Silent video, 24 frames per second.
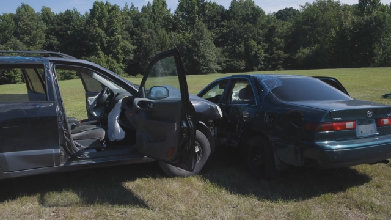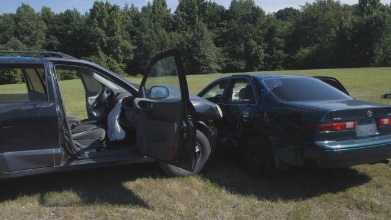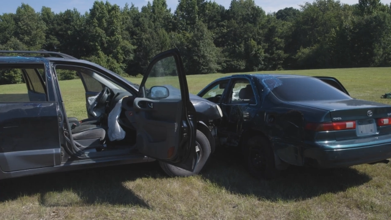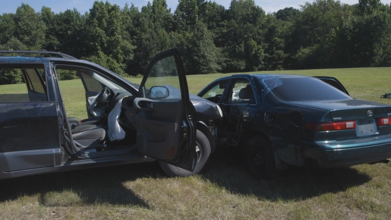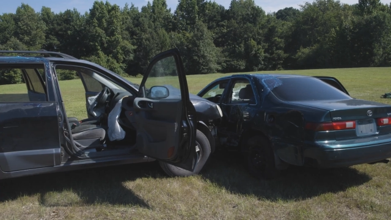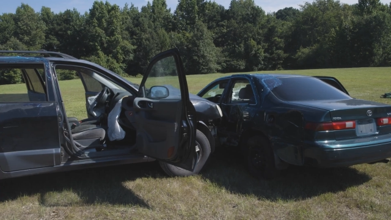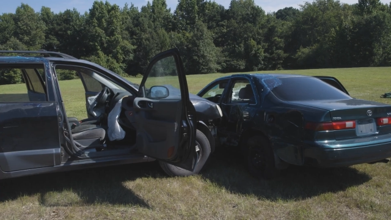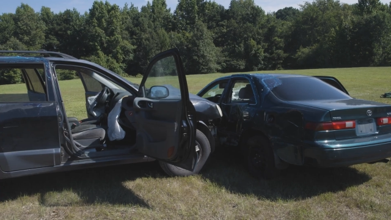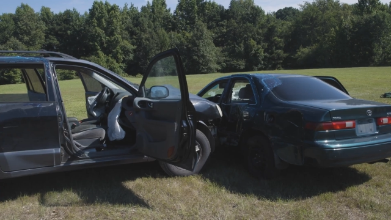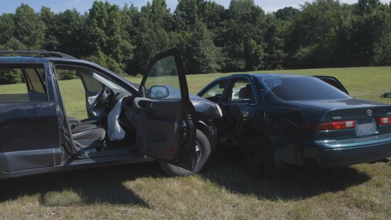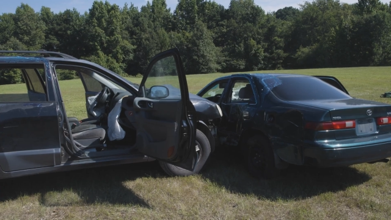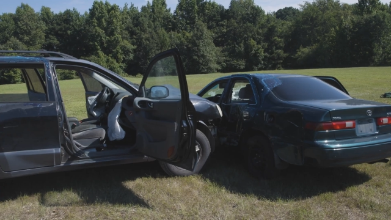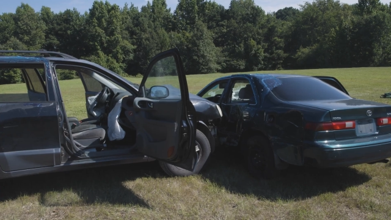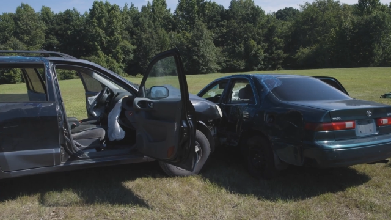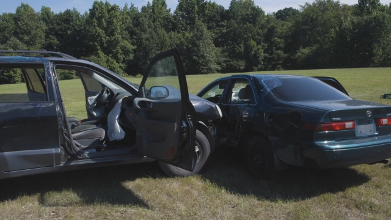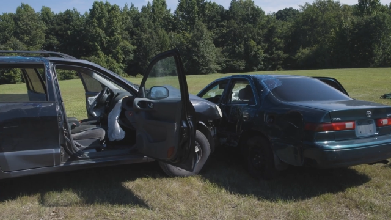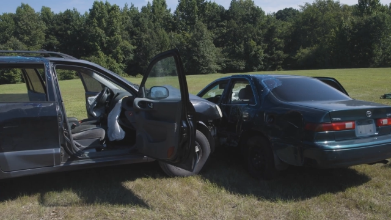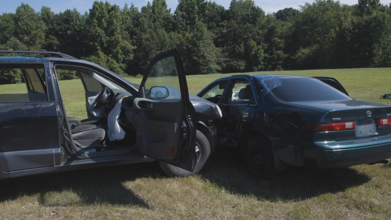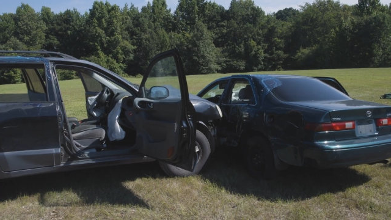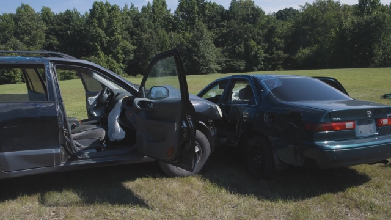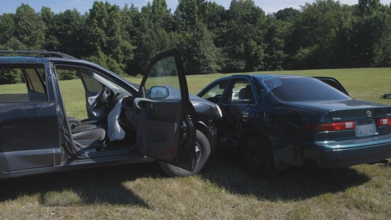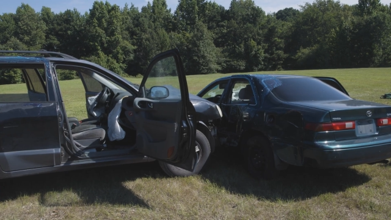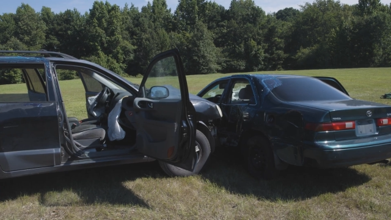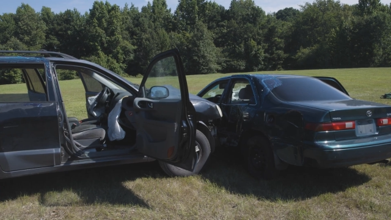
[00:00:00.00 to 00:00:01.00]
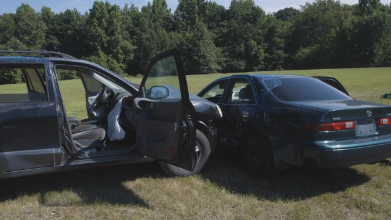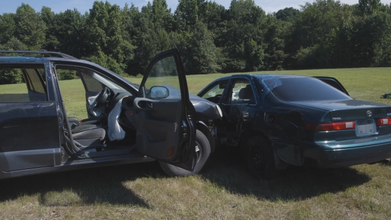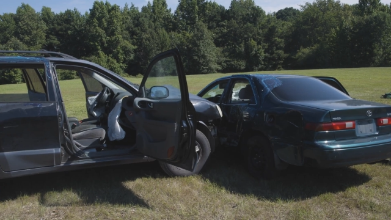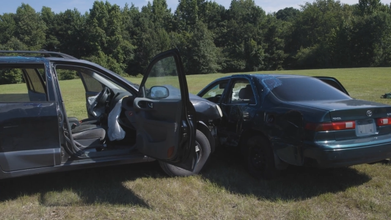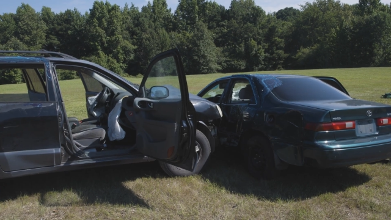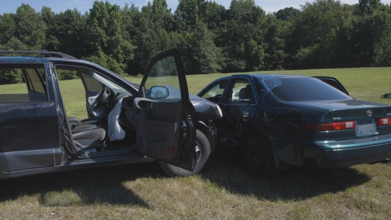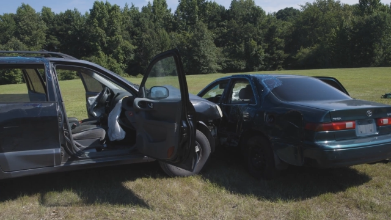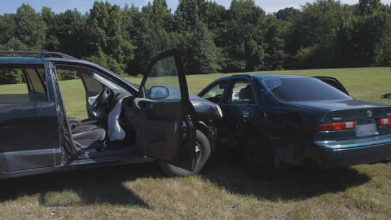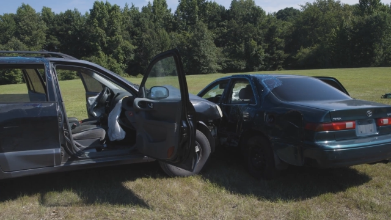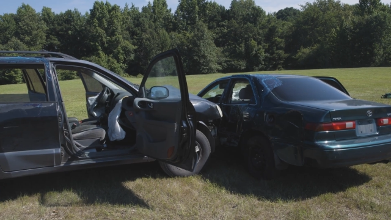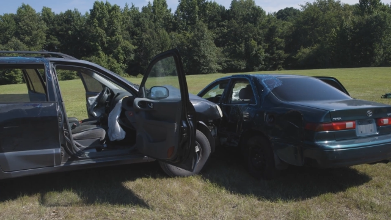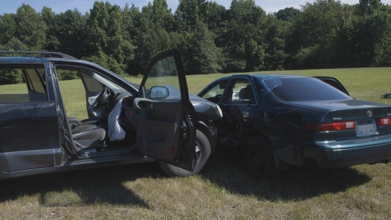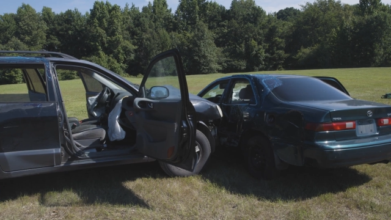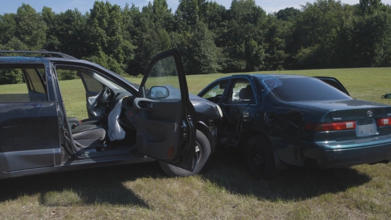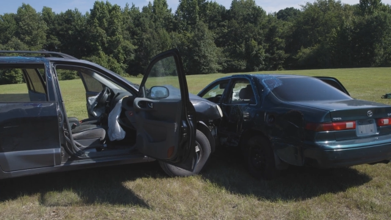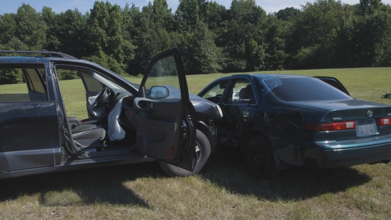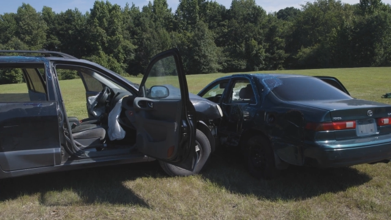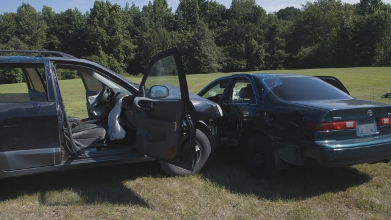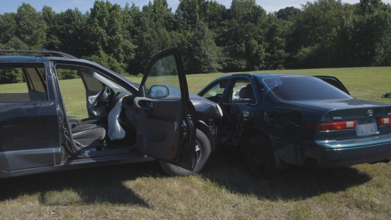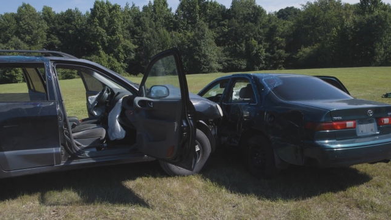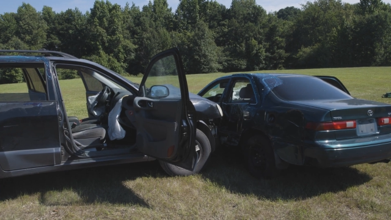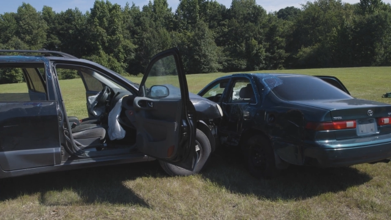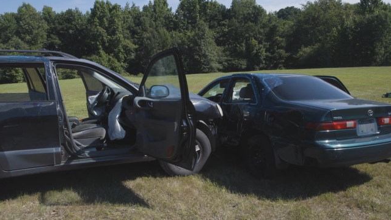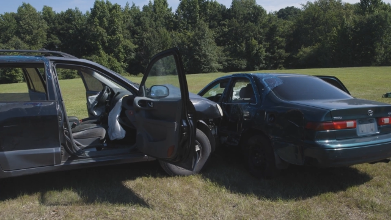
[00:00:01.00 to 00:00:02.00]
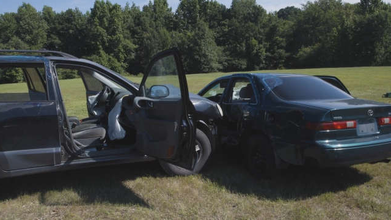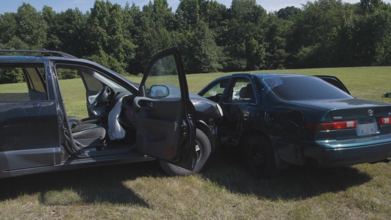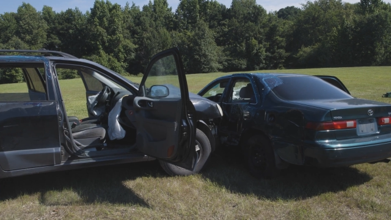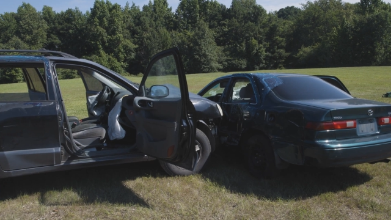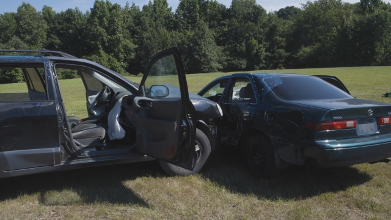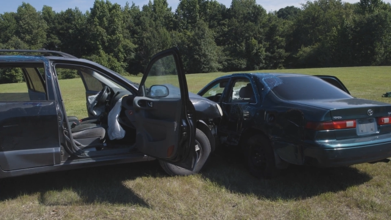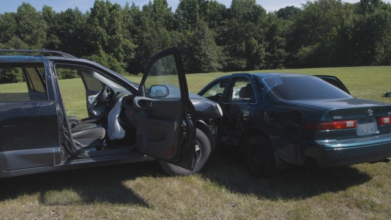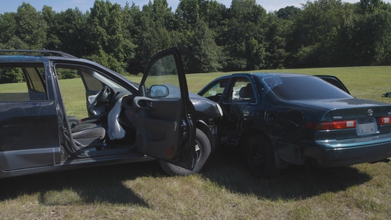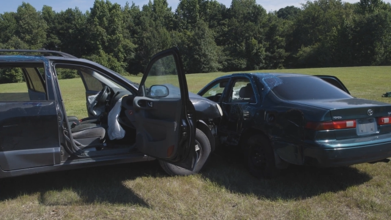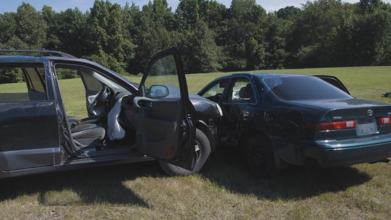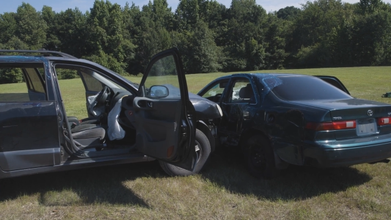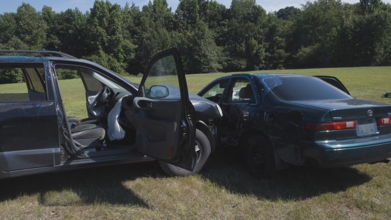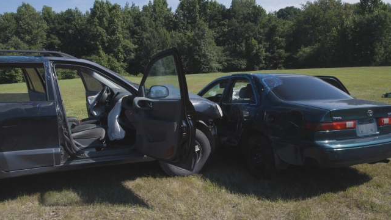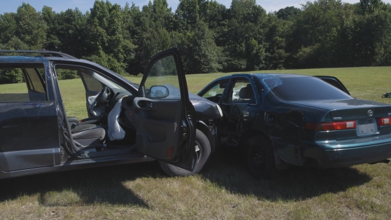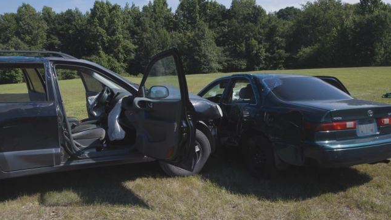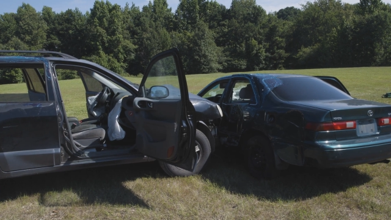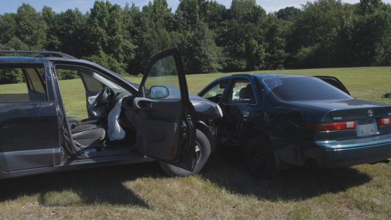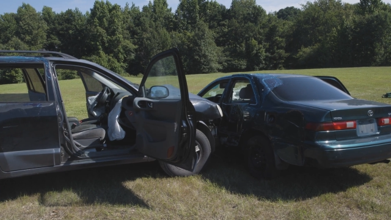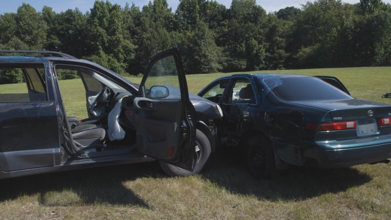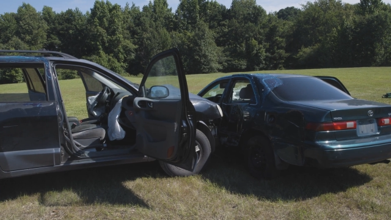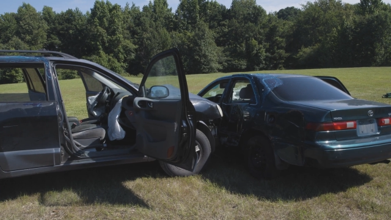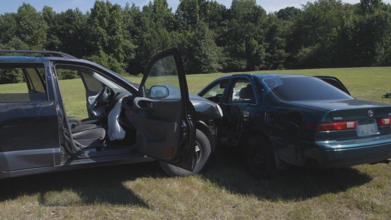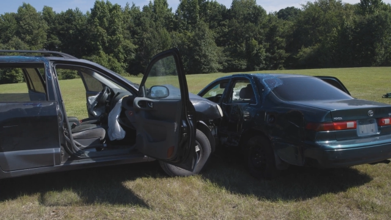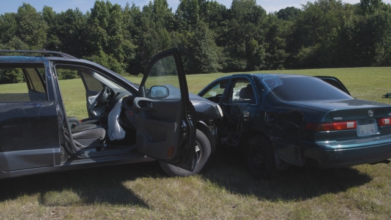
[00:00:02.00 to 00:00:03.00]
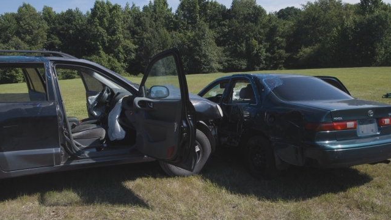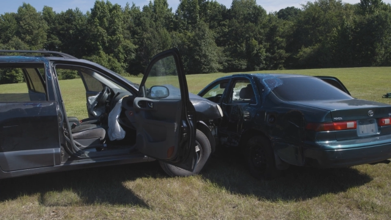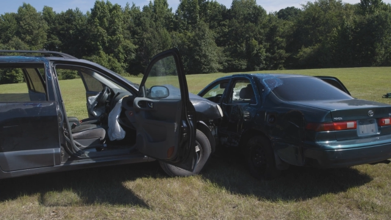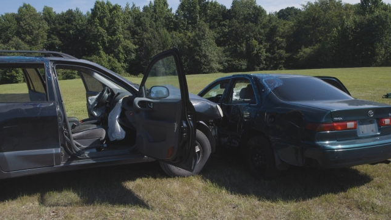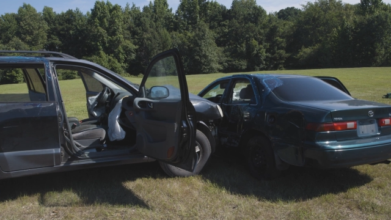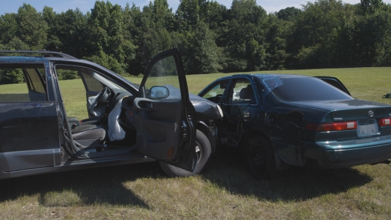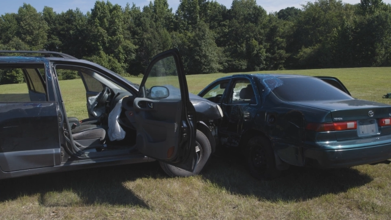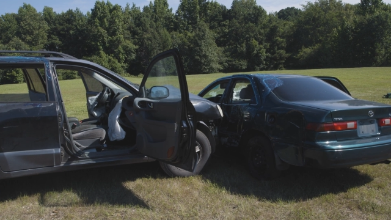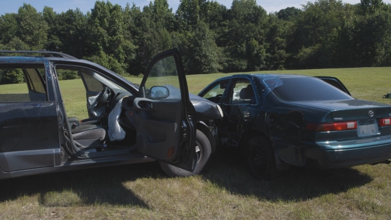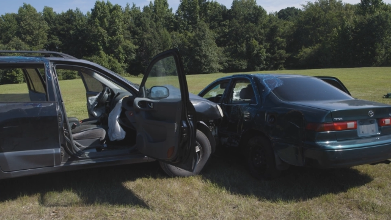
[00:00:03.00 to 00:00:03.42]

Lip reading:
[unreadable: no face in view]